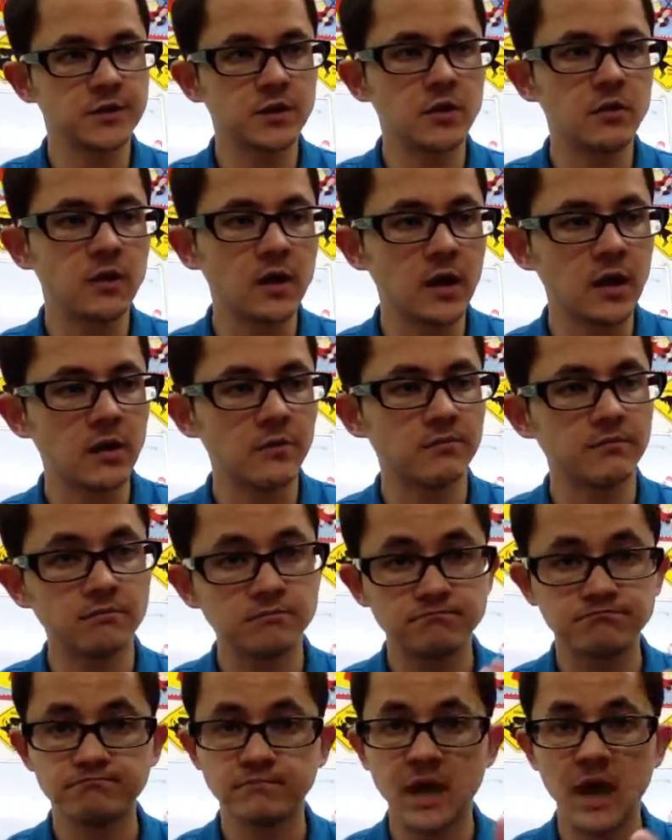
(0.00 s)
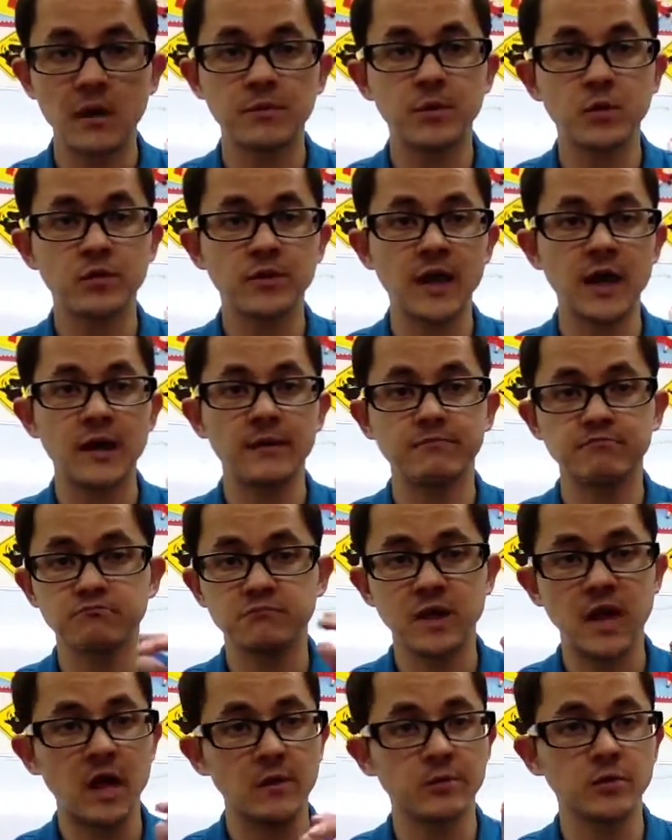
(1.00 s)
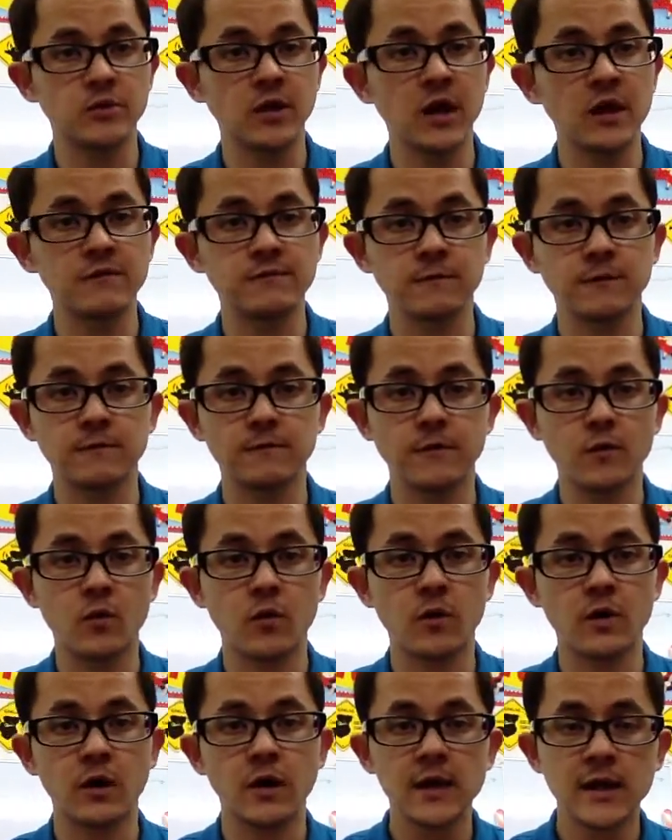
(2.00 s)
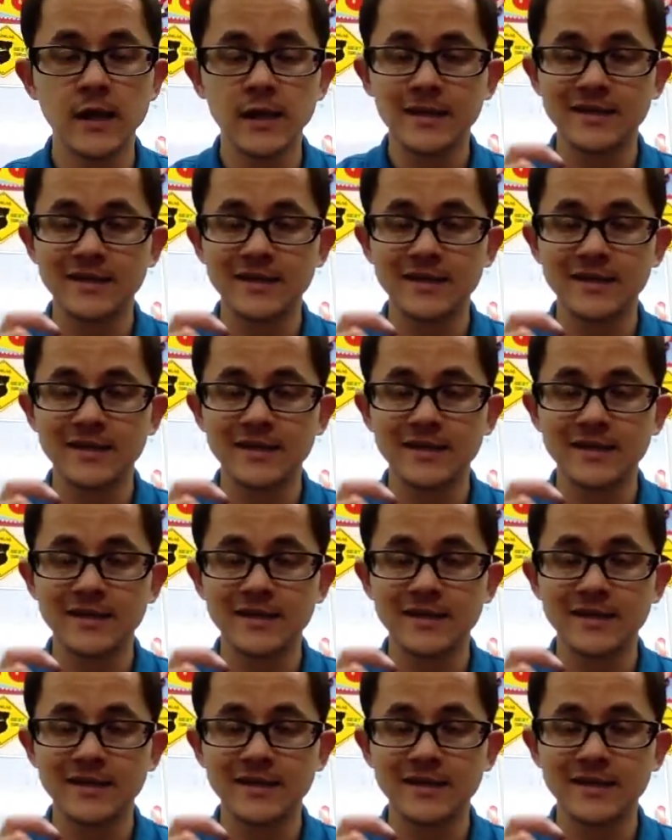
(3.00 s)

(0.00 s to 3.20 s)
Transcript: So um, happy with that, happy with the iPhone four.